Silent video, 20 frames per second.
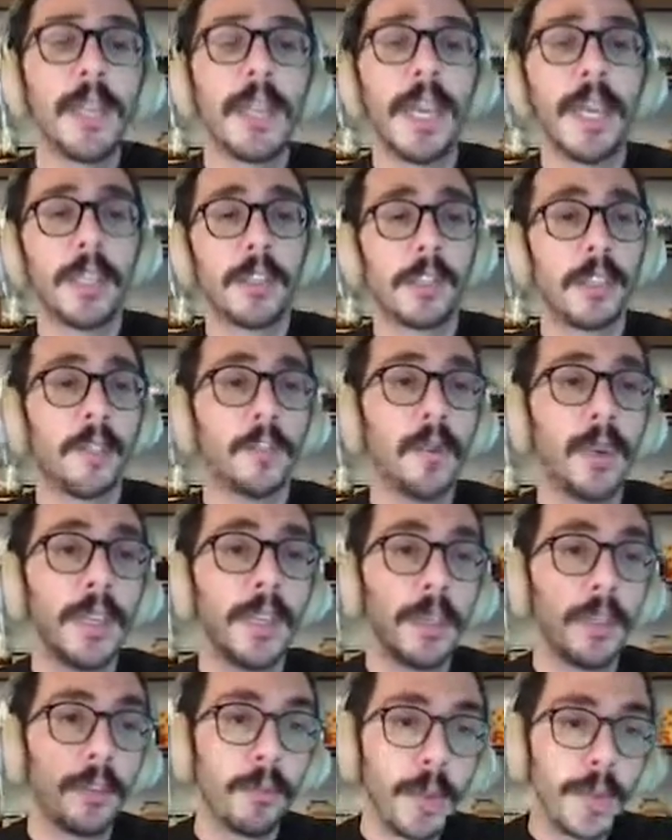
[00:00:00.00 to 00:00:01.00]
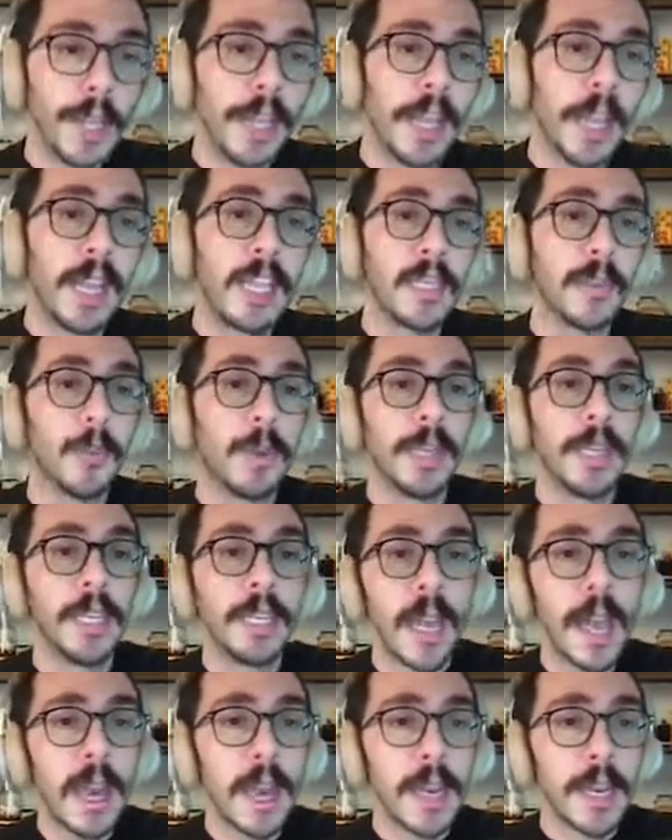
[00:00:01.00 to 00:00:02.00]
ages of 23 and
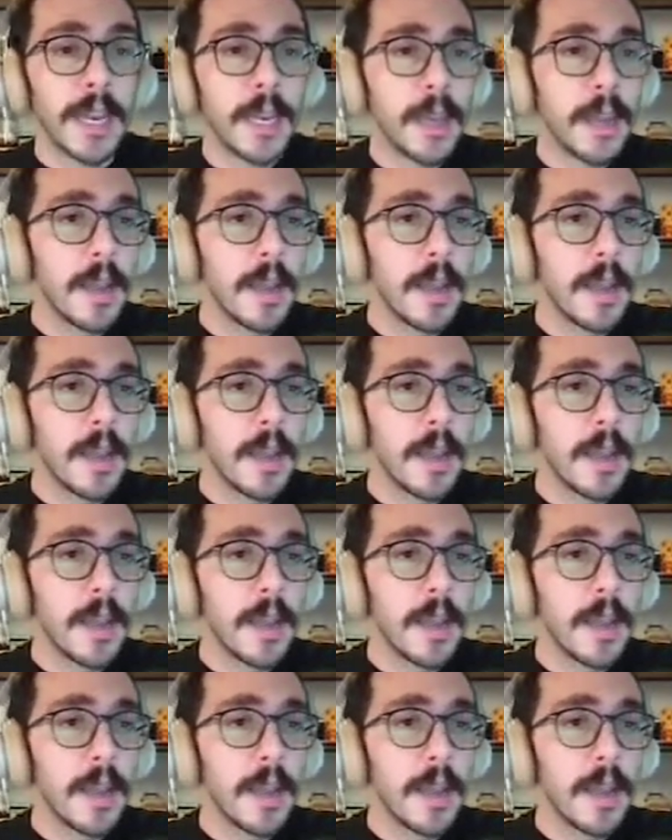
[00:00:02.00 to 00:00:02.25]
29